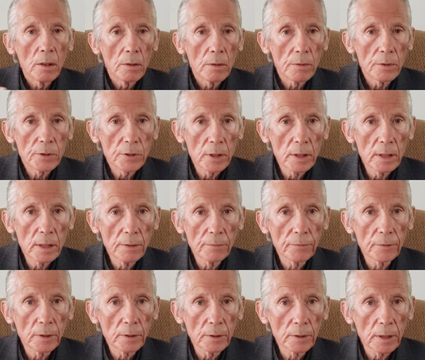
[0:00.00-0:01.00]
The city of
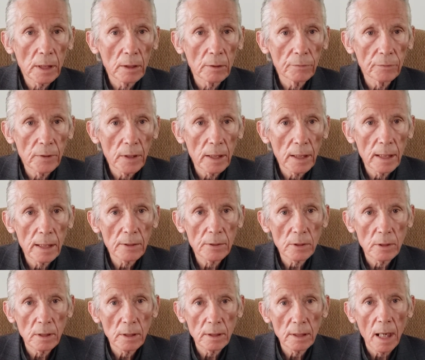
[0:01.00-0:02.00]
Philadelphia has
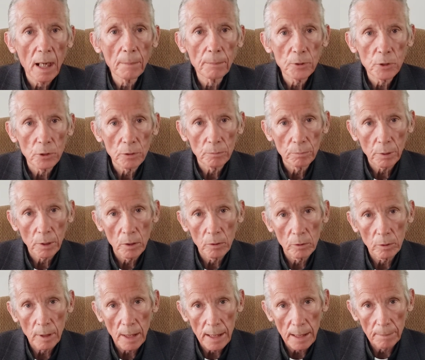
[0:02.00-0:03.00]
an adoption
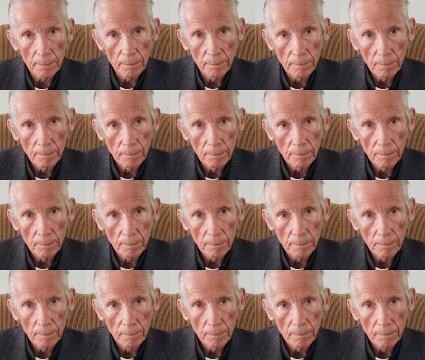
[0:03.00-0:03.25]
program.